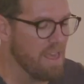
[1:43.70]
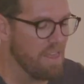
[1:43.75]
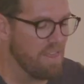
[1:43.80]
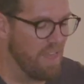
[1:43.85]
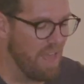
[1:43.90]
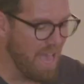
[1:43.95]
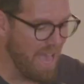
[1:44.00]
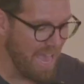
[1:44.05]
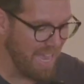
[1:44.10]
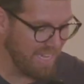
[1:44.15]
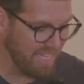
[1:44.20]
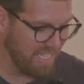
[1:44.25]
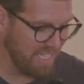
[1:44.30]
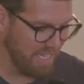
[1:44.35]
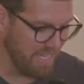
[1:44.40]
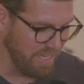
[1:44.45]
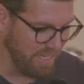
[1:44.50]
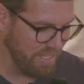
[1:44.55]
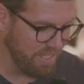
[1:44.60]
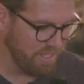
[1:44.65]
The
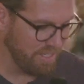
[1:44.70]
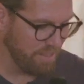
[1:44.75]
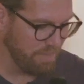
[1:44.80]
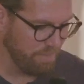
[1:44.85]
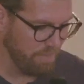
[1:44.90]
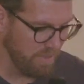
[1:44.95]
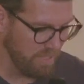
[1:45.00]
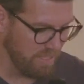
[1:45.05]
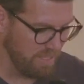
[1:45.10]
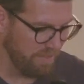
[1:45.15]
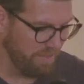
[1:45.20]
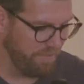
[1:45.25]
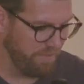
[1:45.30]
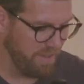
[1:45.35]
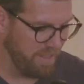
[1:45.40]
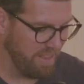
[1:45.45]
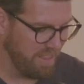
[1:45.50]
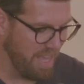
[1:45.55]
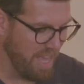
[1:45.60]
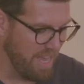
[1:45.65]
Exodus is the
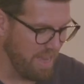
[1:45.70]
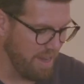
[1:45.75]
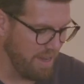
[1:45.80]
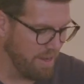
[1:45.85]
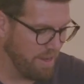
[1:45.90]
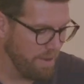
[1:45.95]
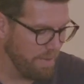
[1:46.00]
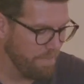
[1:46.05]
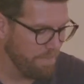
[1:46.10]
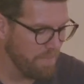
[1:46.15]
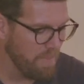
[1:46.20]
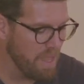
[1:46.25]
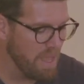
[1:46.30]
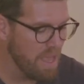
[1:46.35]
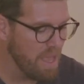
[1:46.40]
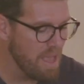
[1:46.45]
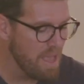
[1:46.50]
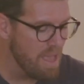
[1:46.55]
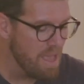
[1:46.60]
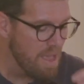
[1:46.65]
5th heading.
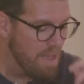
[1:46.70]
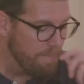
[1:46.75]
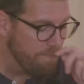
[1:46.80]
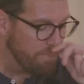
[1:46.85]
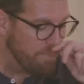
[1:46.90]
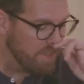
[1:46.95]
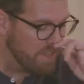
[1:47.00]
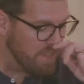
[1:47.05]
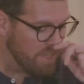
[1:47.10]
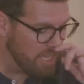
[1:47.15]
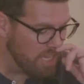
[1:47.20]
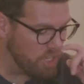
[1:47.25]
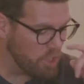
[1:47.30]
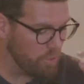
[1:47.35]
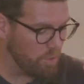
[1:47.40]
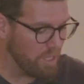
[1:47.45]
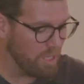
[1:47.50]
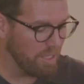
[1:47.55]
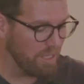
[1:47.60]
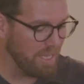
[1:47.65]

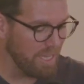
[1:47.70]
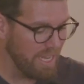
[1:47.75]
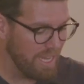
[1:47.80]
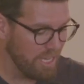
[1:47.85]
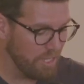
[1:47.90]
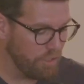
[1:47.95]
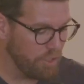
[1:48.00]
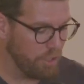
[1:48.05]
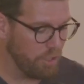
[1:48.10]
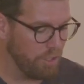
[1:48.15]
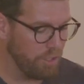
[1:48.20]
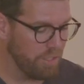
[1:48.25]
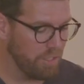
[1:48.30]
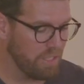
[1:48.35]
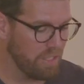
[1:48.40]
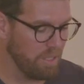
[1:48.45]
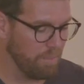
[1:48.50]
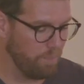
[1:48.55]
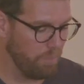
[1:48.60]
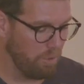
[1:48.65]
Israel enters
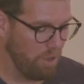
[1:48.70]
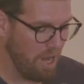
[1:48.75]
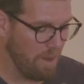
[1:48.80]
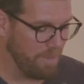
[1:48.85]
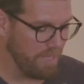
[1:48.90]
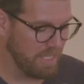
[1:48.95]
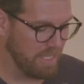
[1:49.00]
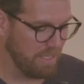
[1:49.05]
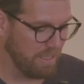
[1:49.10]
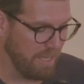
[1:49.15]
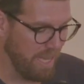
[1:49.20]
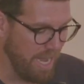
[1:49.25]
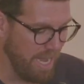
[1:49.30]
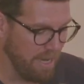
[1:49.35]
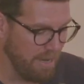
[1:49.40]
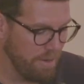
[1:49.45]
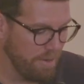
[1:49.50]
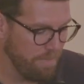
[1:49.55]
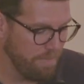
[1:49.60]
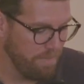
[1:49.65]
the promised
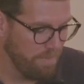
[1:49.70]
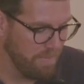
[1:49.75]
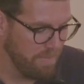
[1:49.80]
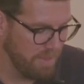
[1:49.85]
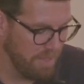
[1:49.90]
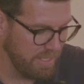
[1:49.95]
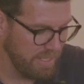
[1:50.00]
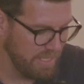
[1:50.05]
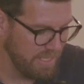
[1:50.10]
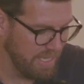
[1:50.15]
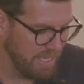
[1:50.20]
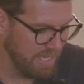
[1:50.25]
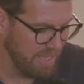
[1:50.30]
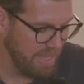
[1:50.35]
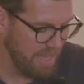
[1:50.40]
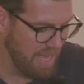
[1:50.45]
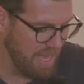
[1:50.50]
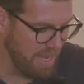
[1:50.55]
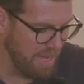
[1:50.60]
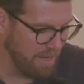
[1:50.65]
land, the
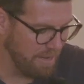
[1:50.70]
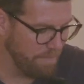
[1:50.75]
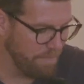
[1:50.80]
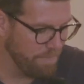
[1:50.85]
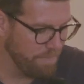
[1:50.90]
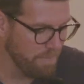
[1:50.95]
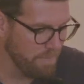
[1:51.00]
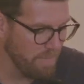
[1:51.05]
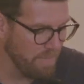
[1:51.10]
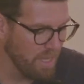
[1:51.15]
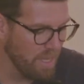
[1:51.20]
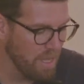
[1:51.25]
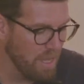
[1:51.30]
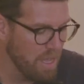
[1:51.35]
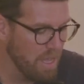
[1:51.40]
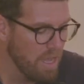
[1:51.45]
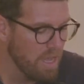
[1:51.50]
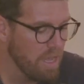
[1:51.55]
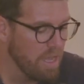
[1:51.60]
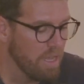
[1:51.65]
6th heading.
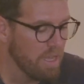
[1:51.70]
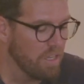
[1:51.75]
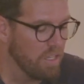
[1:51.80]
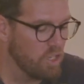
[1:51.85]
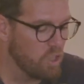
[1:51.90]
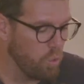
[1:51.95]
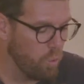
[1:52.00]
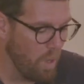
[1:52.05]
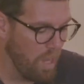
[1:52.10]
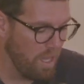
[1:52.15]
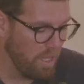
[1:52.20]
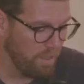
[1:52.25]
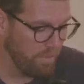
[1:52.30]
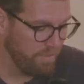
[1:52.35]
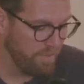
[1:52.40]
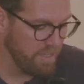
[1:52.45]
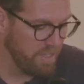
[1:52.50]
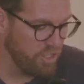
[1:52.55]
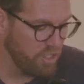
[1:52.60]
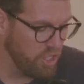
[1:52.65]

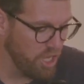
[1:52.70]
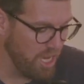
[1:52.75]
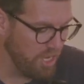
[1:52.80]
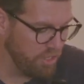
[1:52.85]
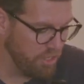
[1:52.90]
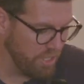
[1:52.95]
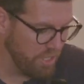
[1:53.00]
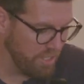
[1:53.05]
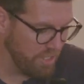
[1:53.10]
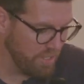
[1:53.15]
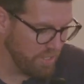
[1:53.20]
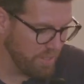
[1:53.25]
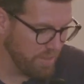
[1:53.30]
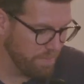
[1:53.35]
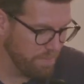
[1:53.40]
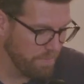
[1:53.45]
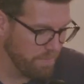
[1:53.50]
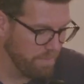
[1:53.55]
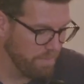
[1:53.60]
12 judges,